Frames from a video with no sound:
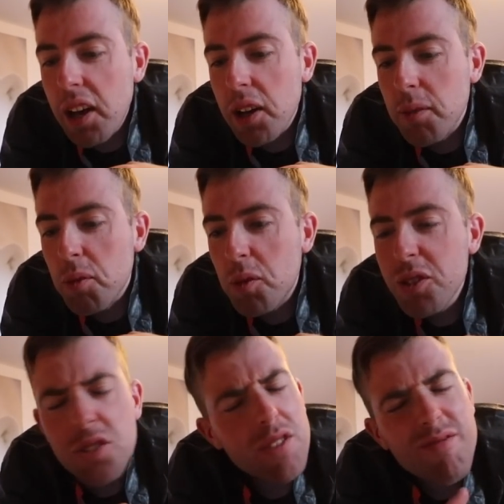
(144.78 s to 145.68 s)
um,
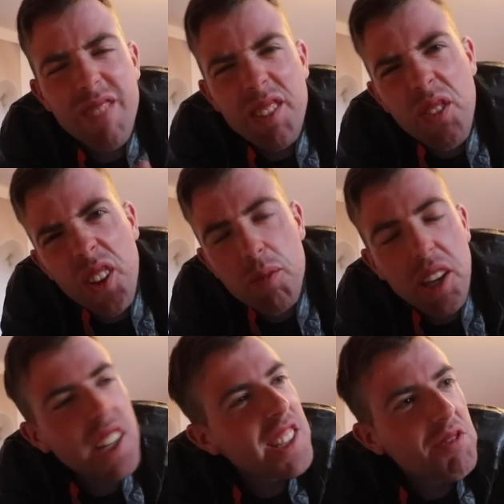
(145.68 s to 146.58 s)
which makes me feel a
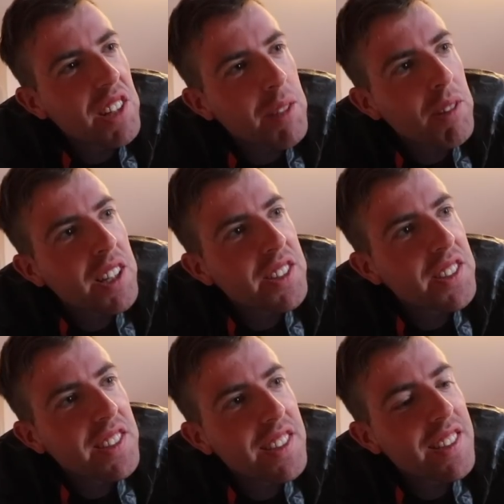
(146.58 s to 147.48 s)
bit gutted really
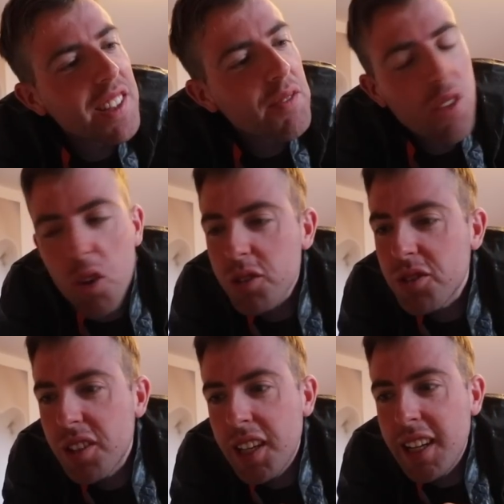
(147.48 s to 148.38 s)
because I've
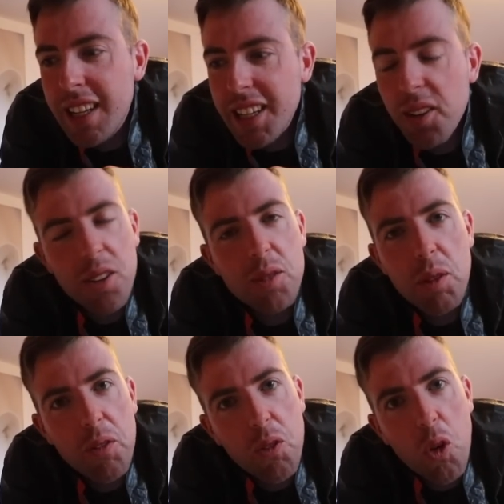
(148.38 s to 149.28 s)
lost you know, a little
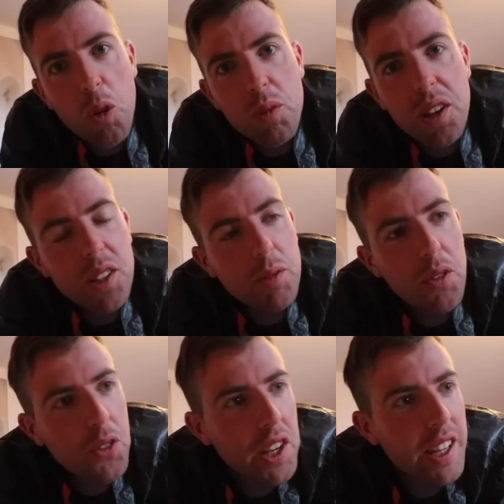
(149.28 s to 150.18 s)
bit of form, a little
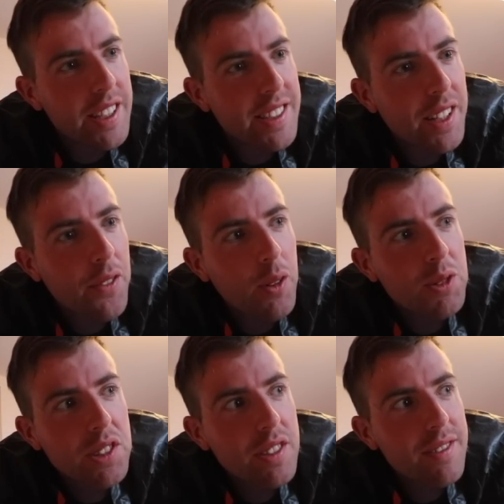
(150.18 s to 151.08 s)
bit of fitness, and if I
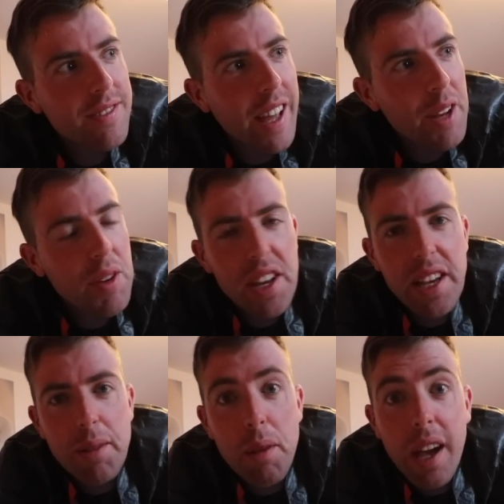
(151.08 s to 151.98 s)
was anywhere
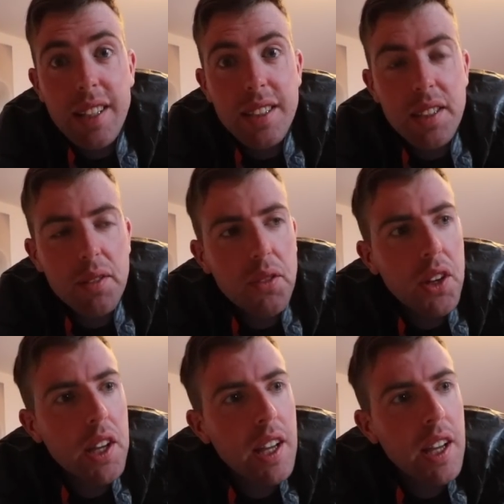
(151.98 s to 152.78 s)
near competitive,